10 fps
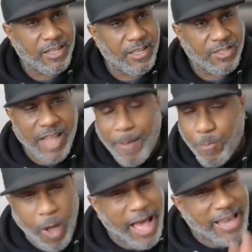Stop
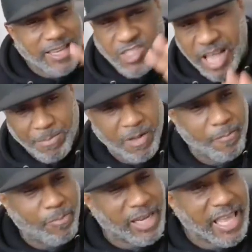whining, stop
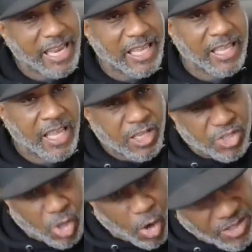complaining,
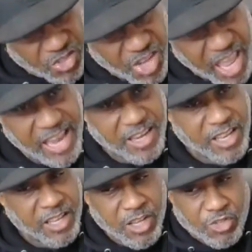start
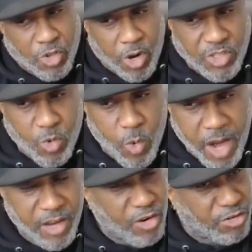standing, start
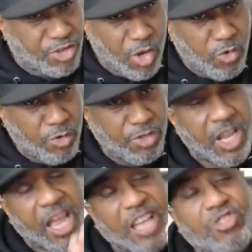squaring your shoulders,
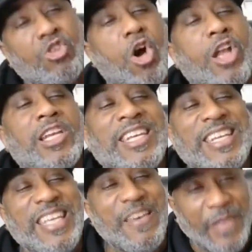and start
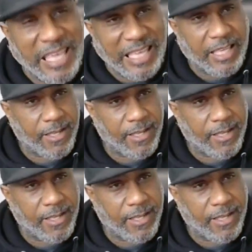living.